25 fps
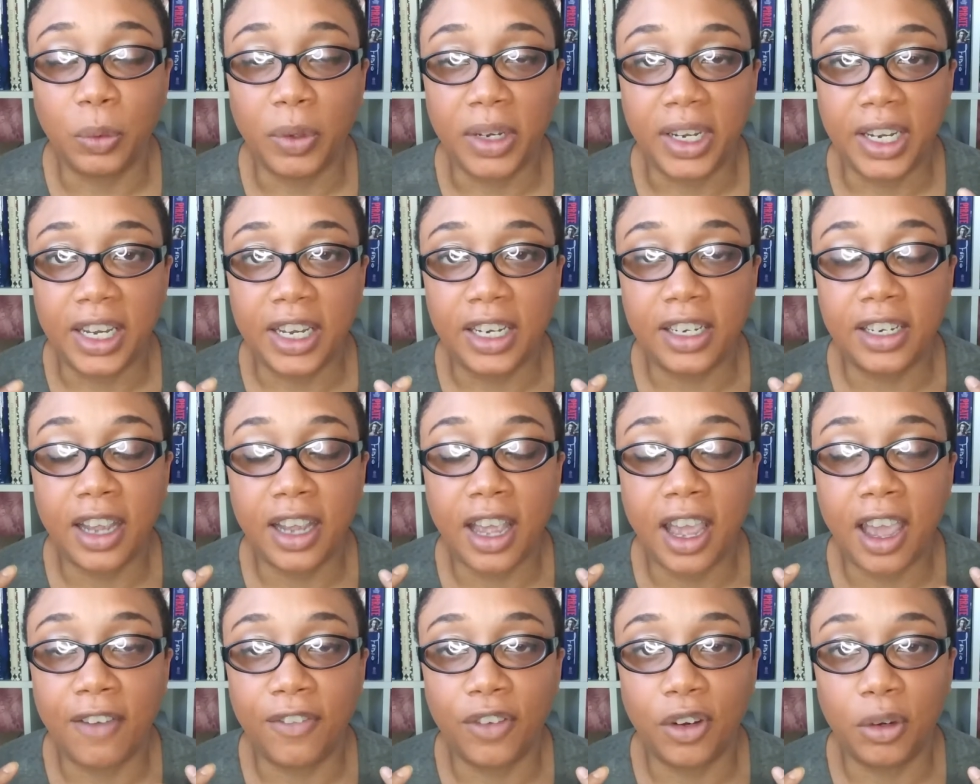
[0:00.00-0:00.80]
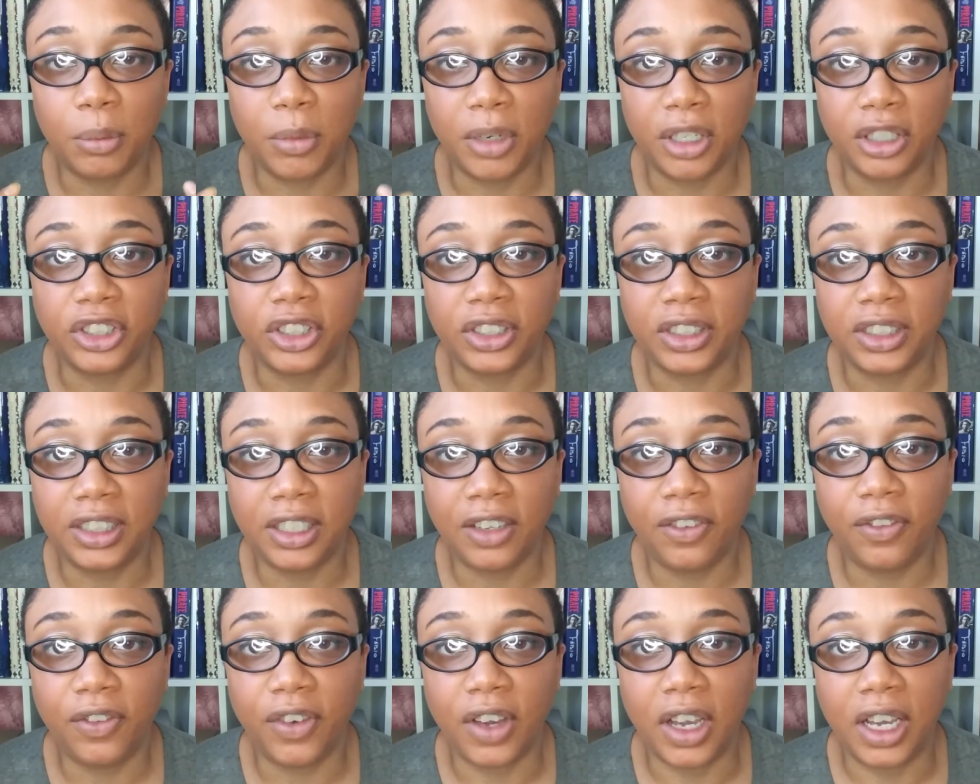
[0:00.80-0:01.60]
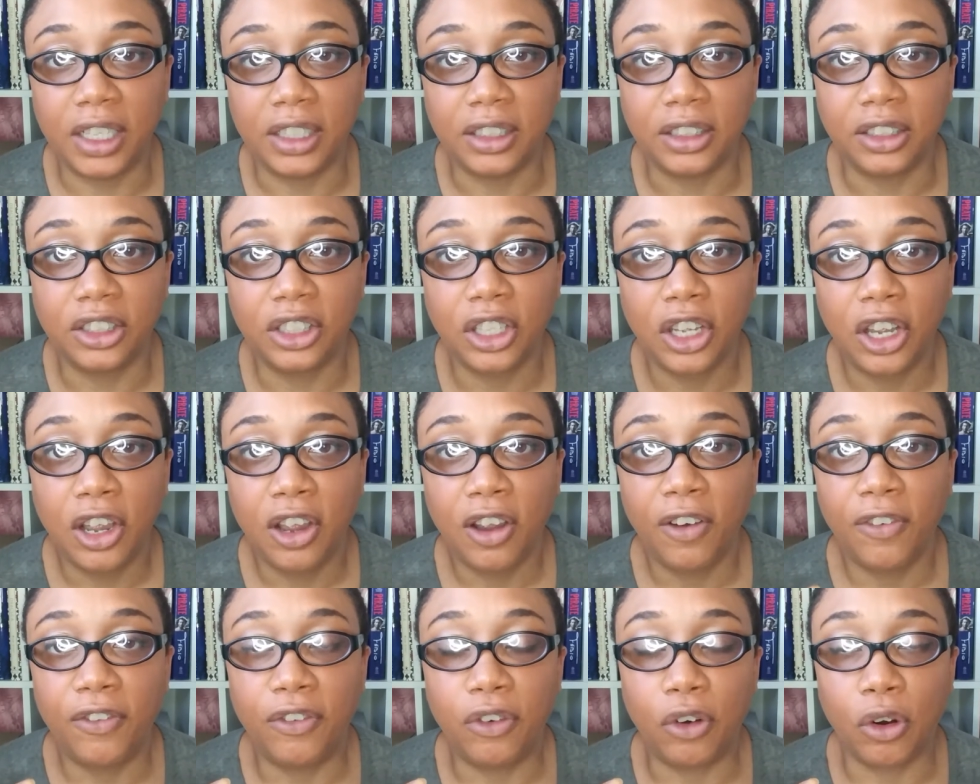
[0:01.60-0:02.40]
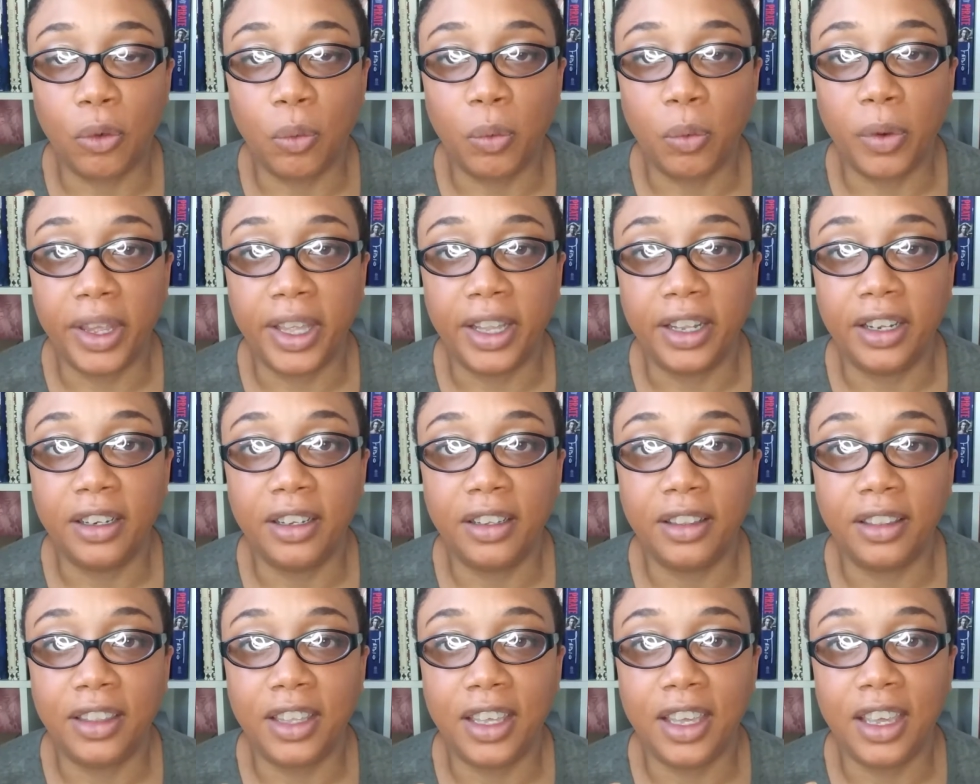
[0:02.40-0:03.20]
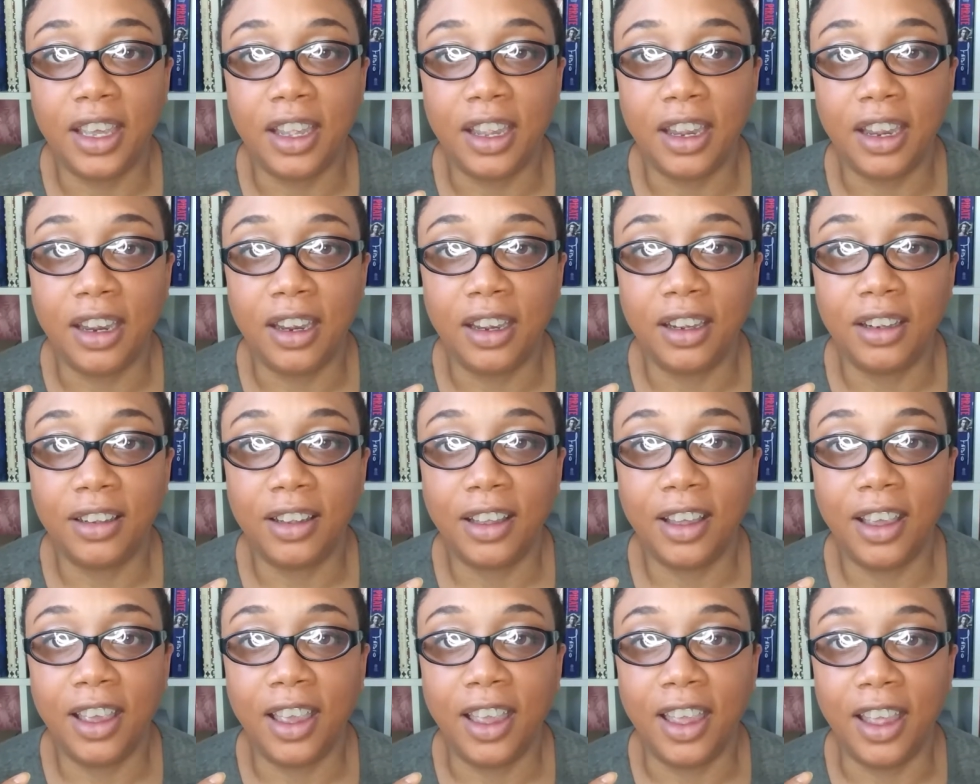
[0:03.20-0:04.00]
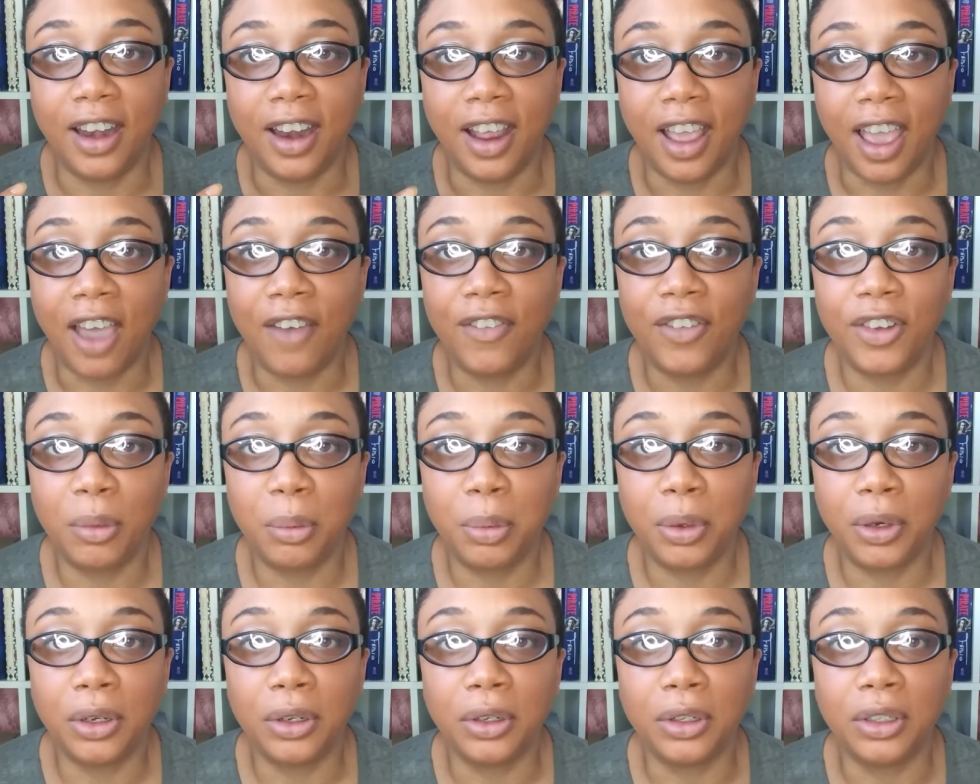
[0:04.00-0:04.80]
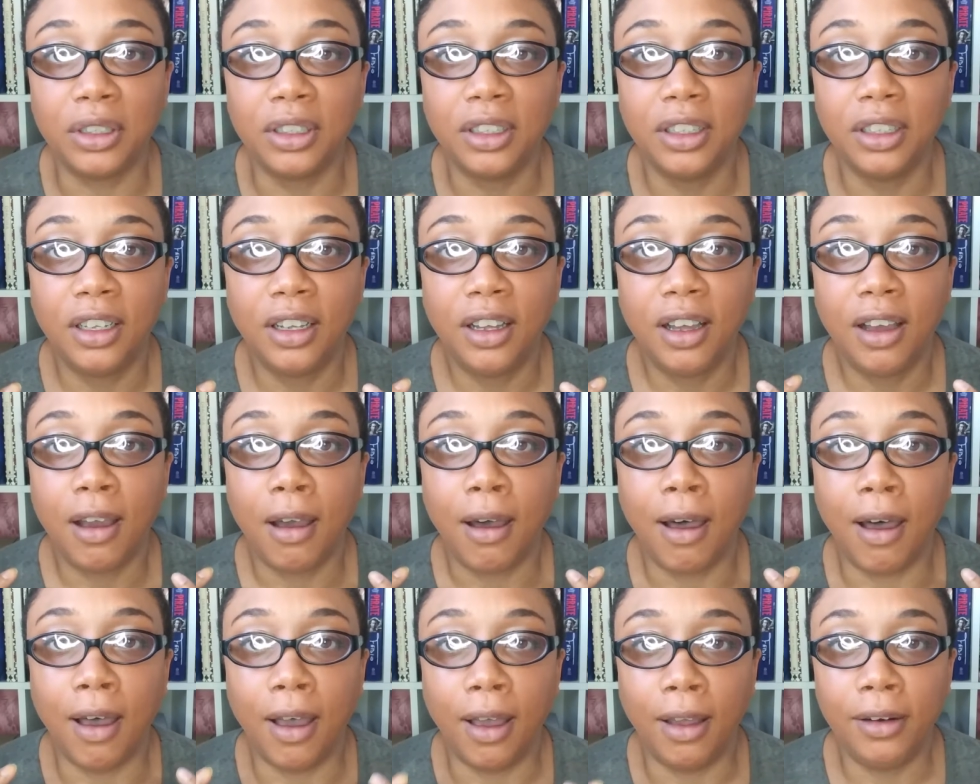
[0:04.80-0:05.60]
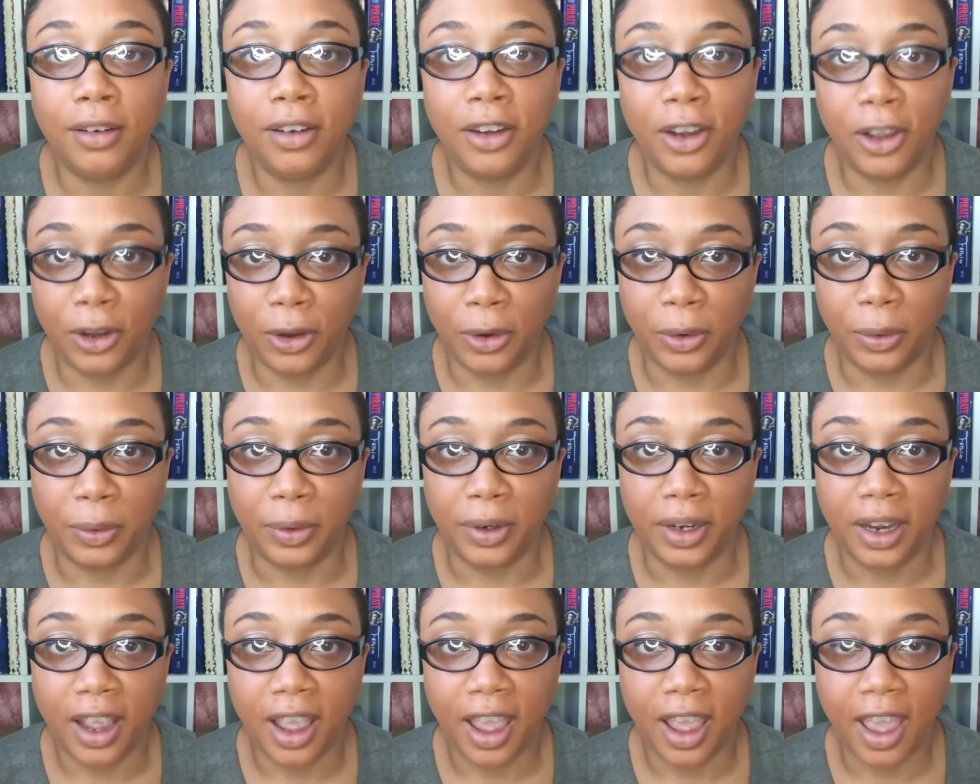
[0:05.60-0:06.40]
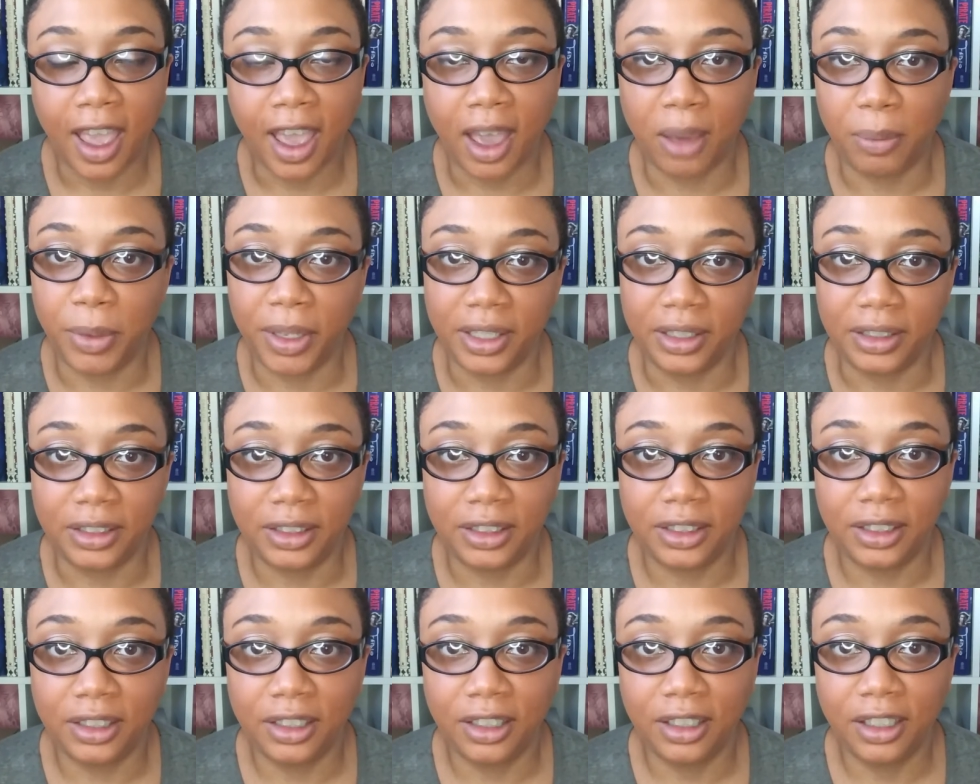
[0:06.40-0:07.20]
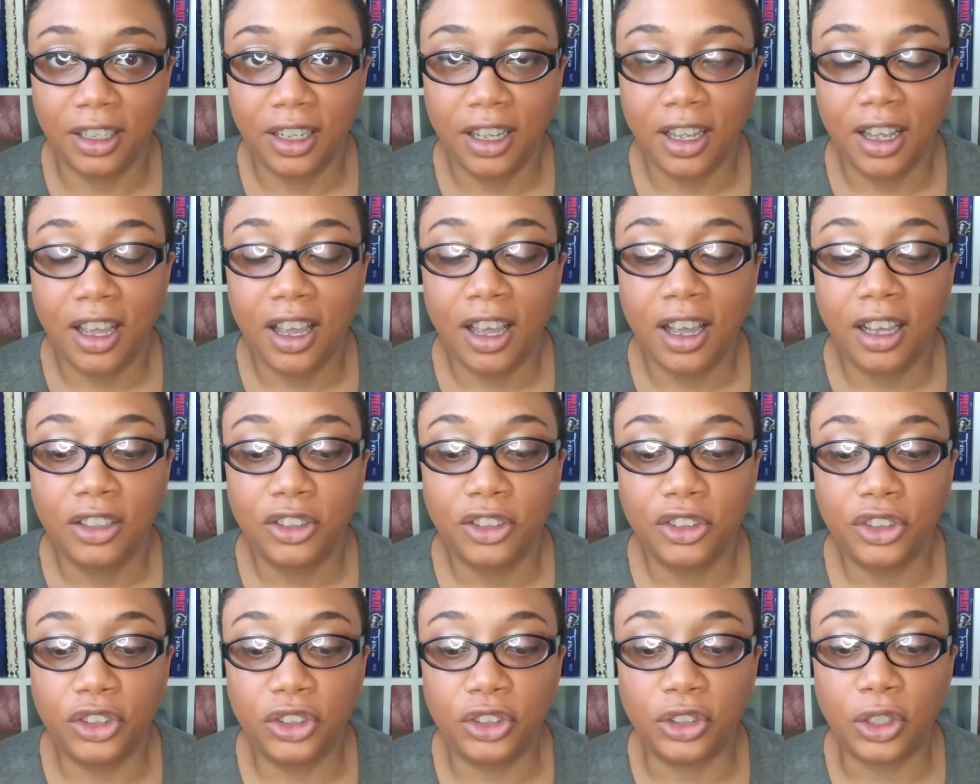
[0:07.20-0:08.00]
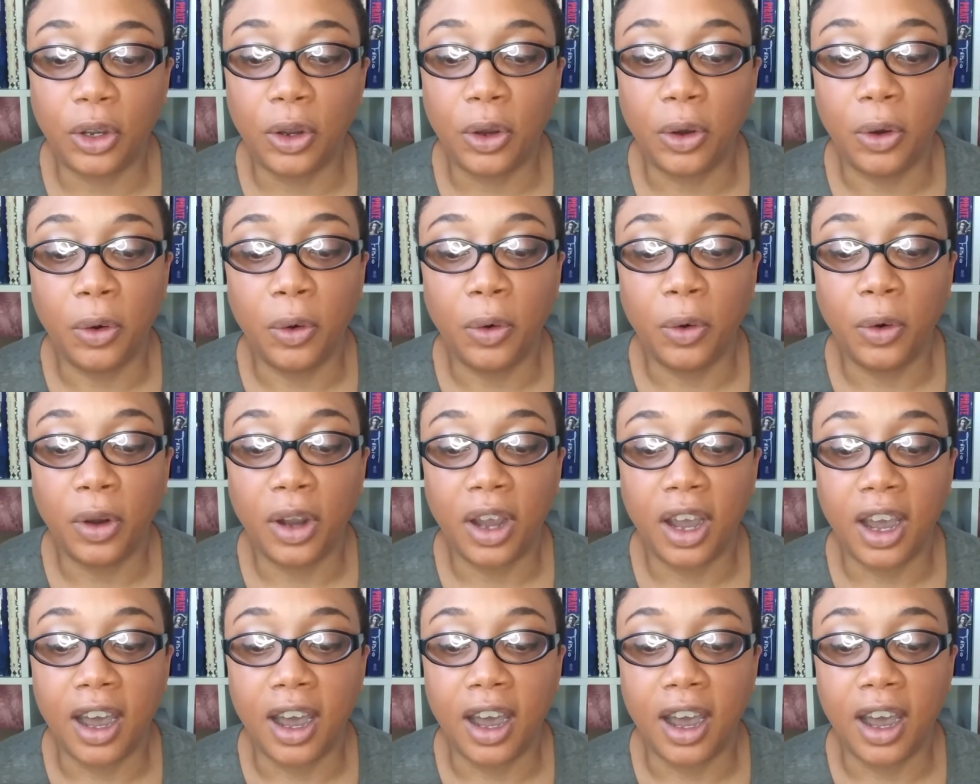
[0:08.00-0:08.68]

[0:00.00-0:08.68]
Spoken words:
We need to have emergency funds for when the inevitable unknown happens. So